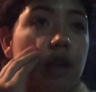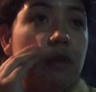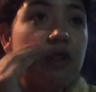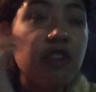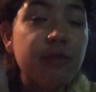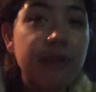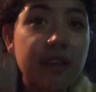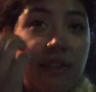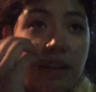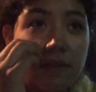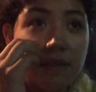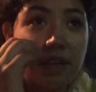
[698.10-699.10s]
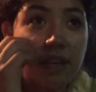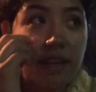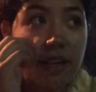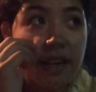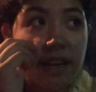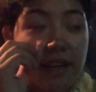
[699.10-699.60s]
we told the police officer,
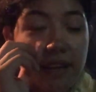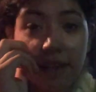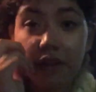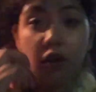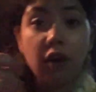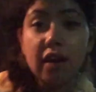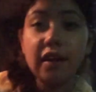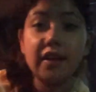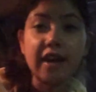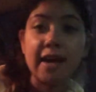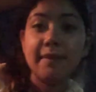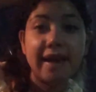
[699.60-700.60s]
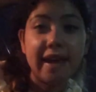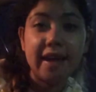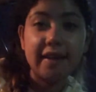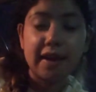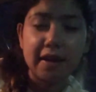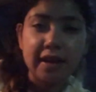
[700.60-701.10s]
and then he's like, "No, I literally had my
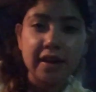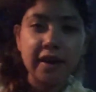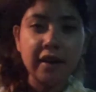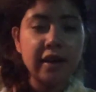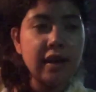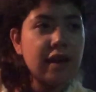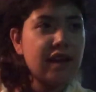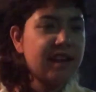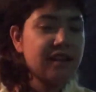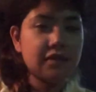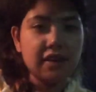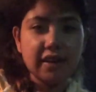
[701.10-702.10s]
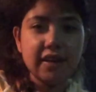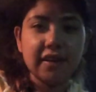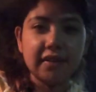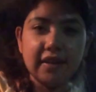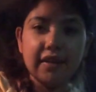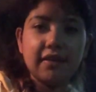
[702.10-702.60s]
hand like here, and I was talking
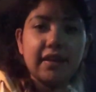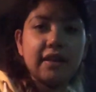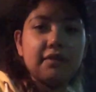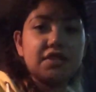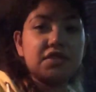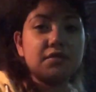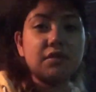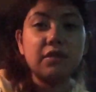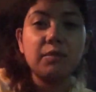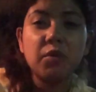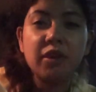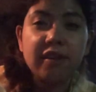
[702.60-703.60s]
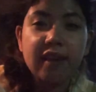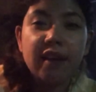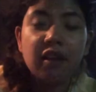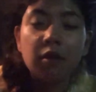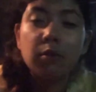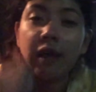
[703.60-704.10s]
like this, and he was just putting his
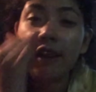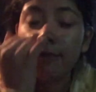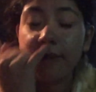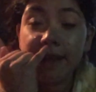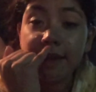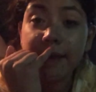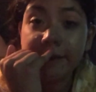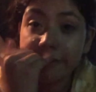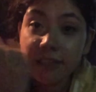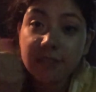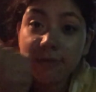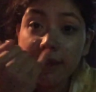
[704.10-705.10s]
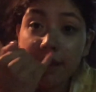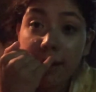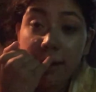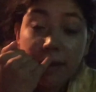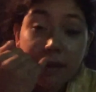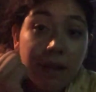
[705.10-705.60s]
hand on the bed, but he never touched me."
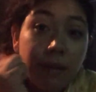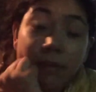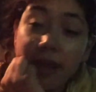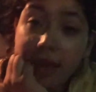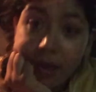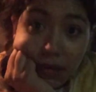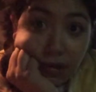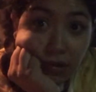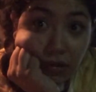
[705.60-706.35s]
So I'm like,